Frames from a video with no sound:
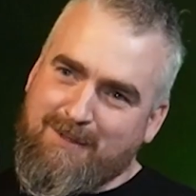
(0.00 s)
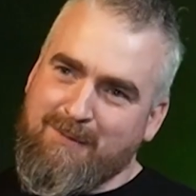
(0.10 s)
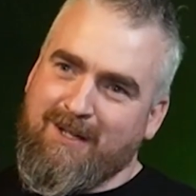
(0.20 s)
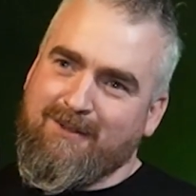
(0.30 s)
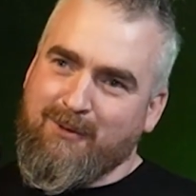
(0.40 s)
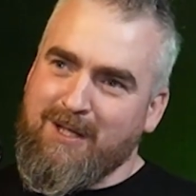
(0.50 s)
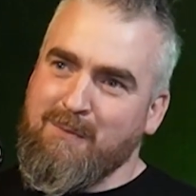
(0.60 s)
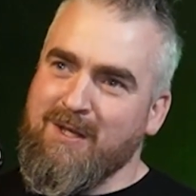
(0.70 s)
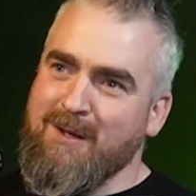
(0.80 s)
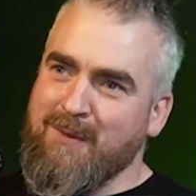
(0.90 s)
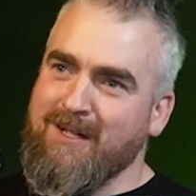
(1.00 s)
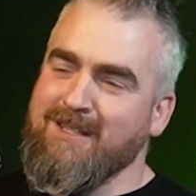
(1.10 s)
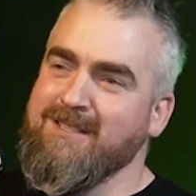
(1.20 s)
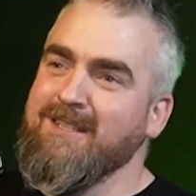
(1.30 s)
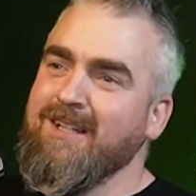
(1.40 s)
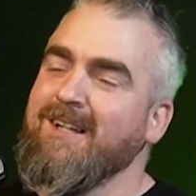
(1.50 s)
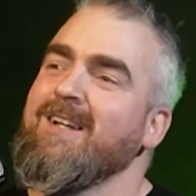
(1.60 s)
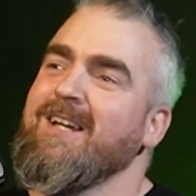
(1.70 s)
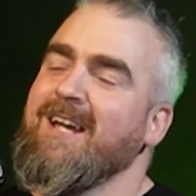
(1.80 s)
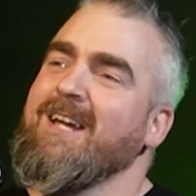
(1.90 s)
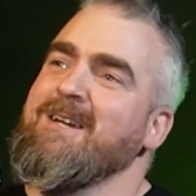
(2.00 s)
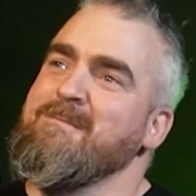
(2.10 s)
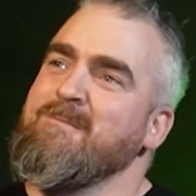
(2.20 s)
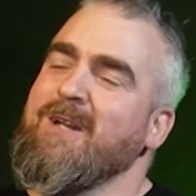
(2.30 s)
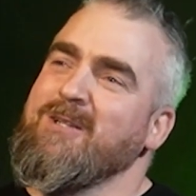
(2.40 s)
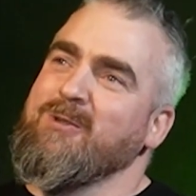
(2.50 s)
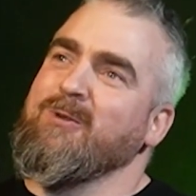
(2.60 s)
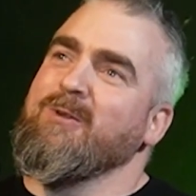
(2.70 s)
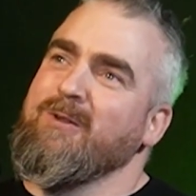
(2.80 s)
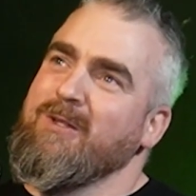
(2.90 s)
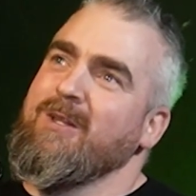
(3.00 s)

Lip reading: maybe an OAP apprentice. Right, so